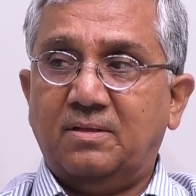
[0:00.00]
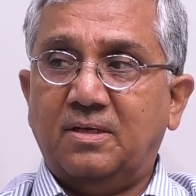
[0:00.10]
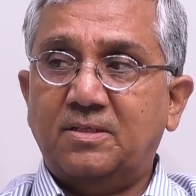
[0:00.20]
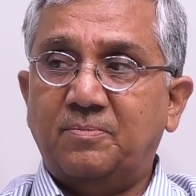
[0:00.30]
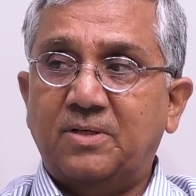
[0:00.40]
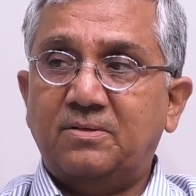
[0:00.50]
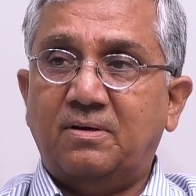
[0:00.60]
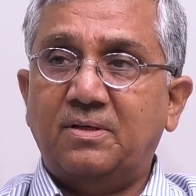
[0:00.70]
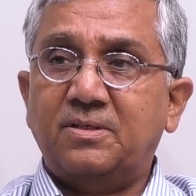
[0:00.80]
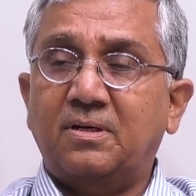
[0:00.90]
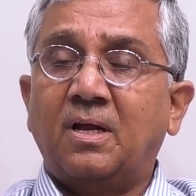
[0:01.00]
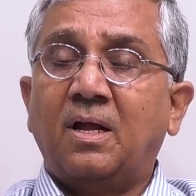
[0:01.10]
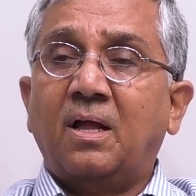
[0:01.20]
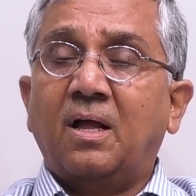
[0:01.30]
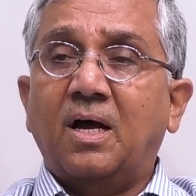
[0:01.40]
That's a major reason.
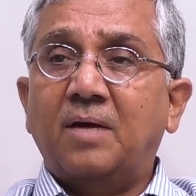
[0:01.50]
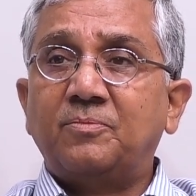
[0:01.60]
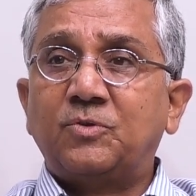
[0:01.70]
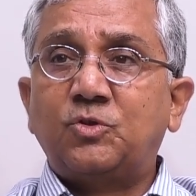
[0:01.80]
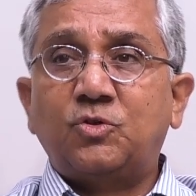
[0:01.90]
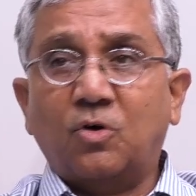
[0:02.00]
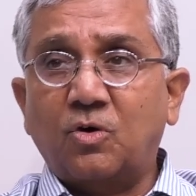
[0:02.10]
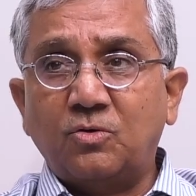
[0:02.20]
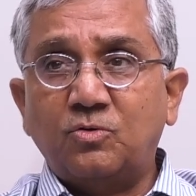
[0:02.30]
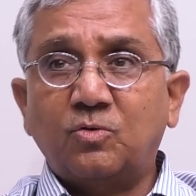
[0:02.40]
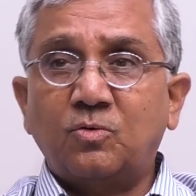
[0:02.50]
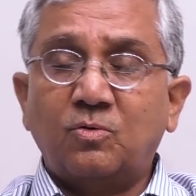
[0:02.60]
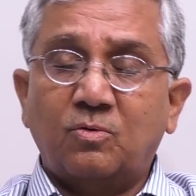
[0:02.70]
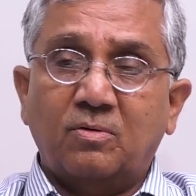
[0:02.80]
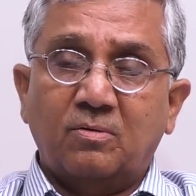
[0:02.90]
I'm sure
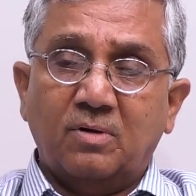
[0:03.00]
you